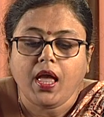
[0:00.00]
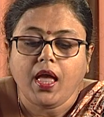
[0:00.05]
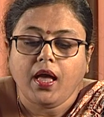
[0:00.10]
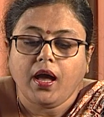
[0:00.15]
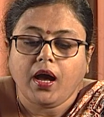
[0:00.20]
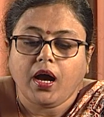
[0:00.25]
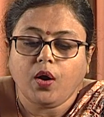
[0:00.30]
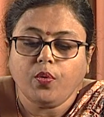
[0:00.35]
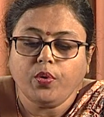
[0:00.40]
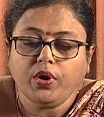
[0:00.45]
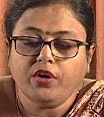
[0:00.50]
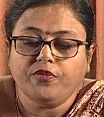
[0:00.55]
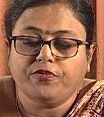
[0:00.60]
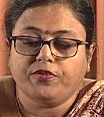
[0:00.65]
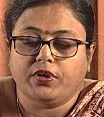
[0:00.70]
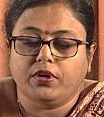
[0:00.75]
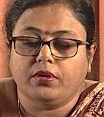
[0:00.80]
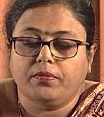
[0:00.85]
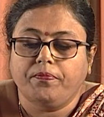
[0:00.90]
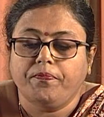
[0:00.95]

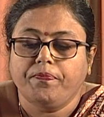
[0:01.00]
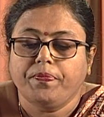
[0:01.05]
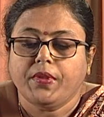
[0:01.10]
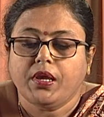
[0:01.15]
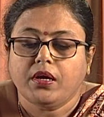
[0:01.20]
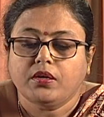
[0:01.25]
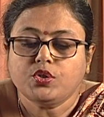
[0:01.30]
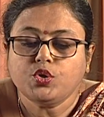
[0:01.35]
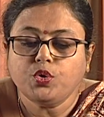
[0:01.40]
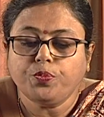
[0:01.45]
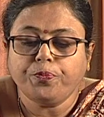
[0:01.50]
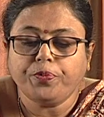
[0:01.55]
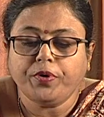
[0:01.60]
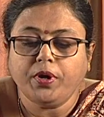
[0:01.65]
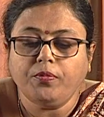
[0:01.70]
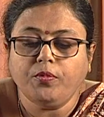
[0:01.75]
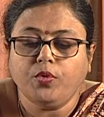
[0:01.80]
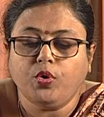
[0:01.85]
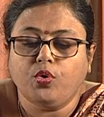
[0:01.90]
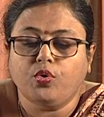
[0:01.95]
However,
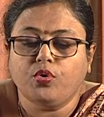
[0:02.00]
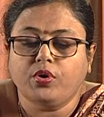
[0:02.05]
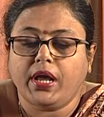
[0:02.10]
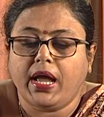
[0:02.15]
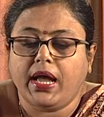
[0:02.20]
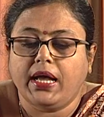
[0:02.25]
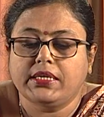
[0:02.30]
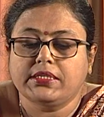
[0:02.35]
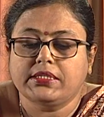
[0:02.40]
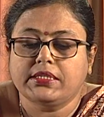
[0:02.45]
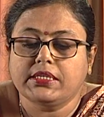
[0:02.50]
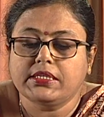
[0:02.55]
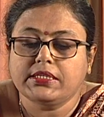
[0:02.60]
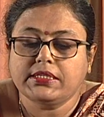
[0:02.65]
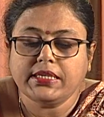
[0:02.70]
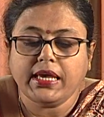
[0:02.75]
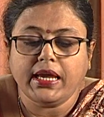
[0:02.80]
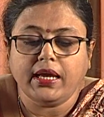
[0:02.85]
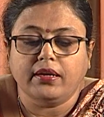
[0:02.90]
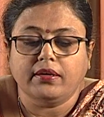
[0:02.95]
Supreme Court has
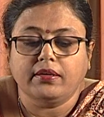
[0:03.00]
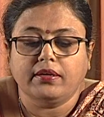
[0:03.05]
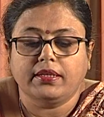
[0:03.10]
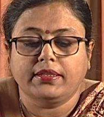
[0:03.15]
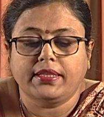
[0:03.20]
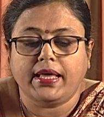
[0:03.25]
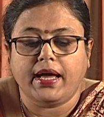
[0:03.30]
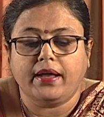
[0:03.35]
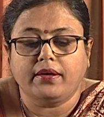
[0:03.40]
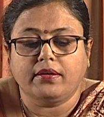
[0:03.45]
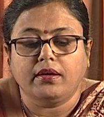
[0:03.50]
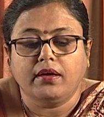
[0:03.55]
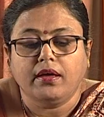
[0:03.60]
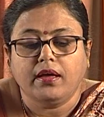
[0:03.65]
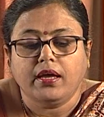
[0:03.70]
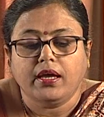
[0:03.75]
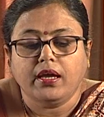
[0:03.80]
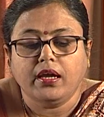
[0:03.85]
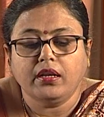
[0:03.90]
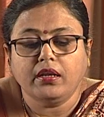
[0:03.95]
said that
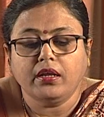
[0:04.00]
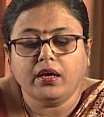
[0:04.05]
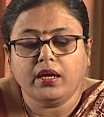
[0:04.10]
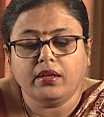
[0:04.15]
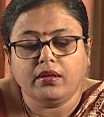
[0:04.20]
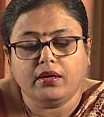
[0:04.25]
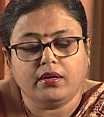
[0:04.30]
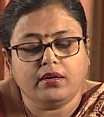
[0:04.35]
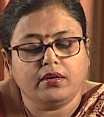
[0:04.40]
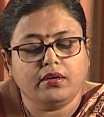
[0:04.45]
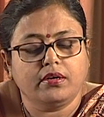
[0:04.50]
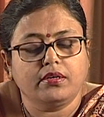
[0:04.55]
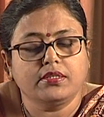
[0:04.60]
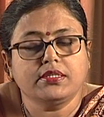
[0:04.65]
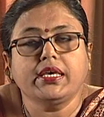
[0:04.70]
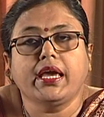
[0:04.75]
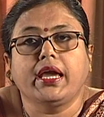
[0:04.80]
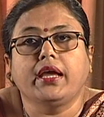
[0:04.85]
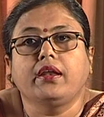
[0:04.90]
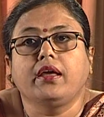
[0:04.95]
in
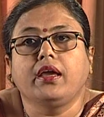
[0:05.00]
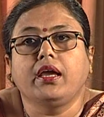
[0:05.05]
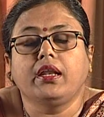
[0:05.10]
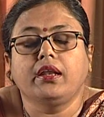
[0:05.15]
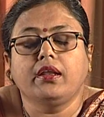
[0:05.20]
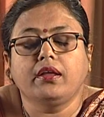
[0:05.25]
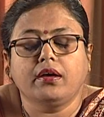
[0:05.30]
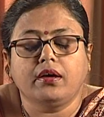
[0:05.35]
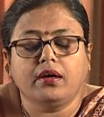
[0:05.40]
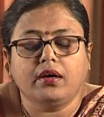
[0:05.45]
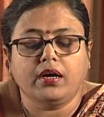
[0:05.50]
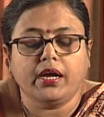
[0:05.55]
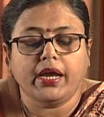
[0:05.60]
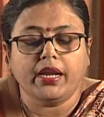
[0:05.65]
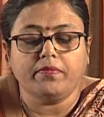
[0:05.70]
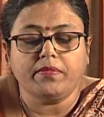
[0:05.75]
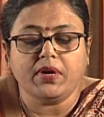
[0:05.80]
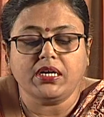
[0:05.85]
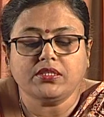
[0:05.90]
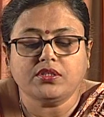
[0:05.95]

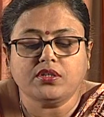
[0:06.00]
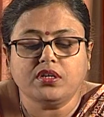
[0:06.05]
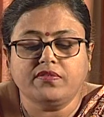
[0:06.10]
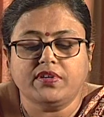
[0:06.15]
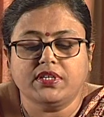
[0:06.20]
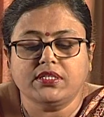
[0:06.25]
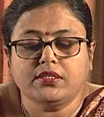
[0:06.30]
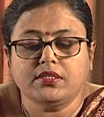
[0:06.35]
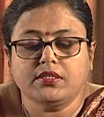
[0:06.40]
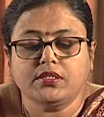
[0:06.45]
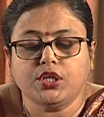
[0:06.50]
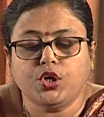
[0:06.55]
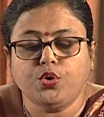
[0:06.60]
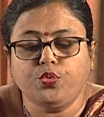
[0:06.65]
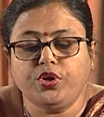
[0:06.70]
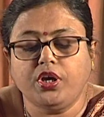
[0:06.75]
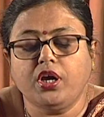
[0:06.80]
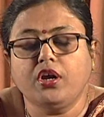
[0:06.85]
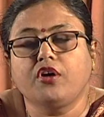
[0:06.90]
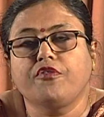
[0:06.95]
Headmaster versus
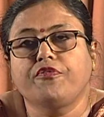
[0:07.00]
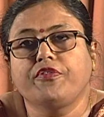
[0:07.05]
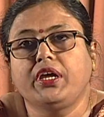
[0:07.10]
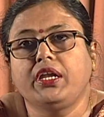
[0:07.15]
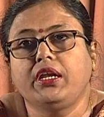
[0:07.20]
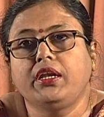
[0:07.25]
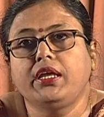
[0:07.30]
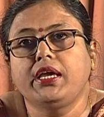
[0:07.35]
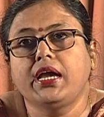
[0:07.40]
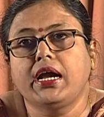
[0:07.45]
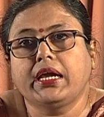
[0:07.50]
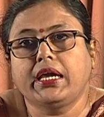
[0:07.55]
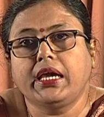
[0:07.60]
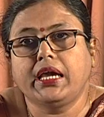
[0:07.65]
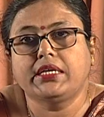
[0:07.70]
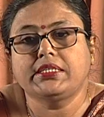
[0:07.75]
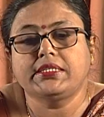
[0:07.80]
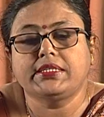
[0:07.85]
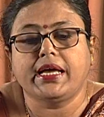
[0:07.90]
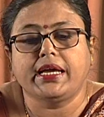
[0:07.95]
Union of India
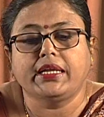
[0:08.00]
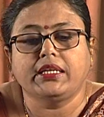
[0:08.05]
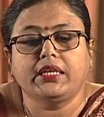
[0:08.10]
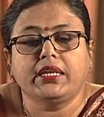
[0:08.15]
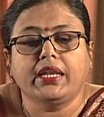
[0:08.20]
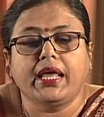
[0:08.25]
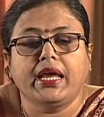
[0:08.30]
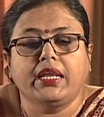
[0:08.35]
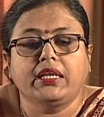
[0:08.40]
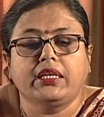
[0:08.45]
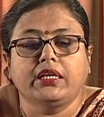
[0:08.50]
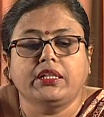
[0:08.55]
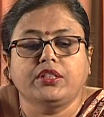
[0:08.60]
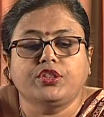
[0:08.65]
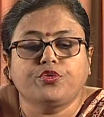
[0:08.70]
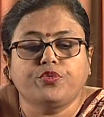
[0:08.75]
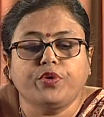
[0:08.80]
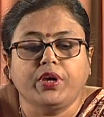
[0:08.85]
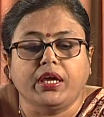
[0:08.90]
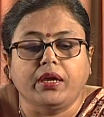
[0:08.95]
case
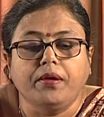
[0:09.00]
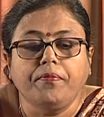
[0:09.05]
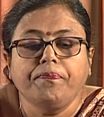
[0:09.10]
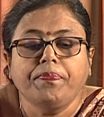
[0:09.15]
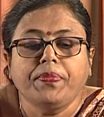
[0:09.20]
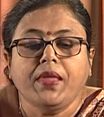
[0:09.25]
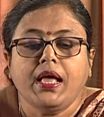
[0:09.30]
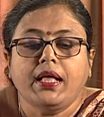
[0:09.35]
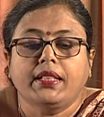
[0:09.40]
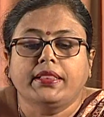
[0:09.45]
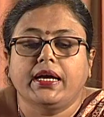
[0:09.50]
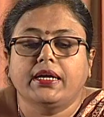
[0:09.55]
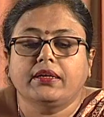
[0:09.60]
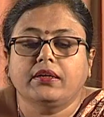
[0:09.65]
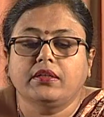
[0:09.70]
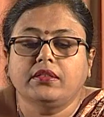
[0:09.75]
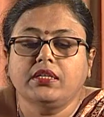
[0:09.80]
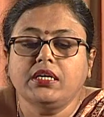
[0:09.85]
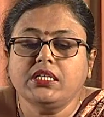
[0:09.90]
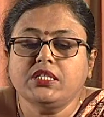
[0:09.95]
1983 that
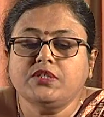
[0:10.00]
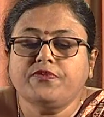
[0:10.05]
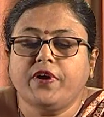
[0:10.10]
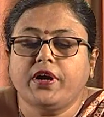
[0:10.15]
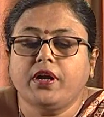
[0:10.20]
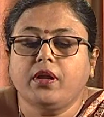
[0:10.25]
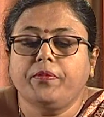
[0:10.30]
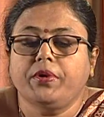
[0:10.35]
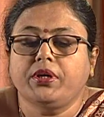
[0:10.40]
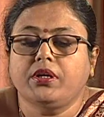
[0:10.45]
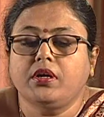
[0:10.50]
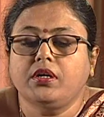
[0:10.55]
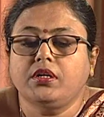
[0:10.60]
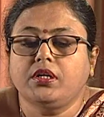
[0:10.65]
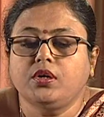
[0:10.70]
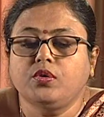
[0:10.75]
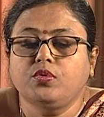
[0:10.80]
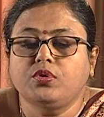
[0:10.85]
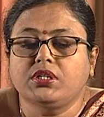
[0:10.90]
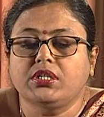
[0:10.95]
these fundamental
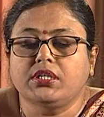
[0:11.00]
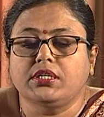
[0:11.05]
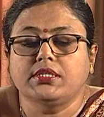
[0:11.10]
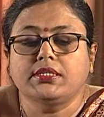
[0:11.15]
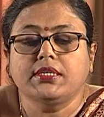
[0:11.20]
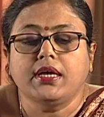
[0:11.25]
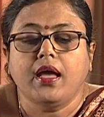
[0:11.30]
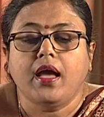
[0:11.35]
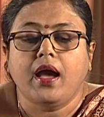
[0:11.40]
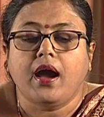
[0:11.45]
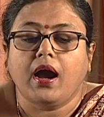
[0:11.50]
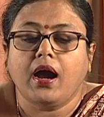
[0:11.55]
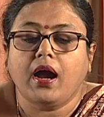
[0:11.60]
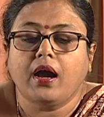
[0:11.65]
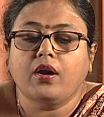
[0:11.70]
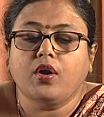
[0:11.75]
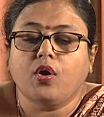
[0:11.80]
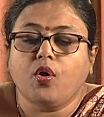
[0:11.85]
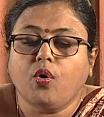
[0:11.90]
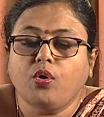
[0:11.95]
duties
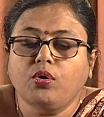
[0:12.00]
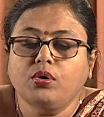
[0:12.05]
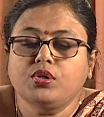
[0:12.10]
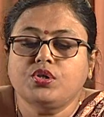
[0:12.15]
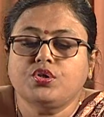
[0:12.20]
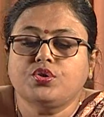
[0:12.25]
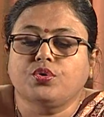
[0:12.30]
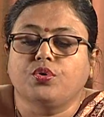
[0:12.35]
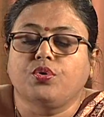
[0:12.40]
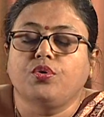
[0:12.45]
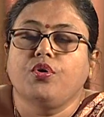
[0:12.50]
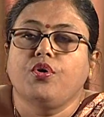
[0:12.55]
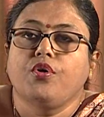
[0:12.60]
are also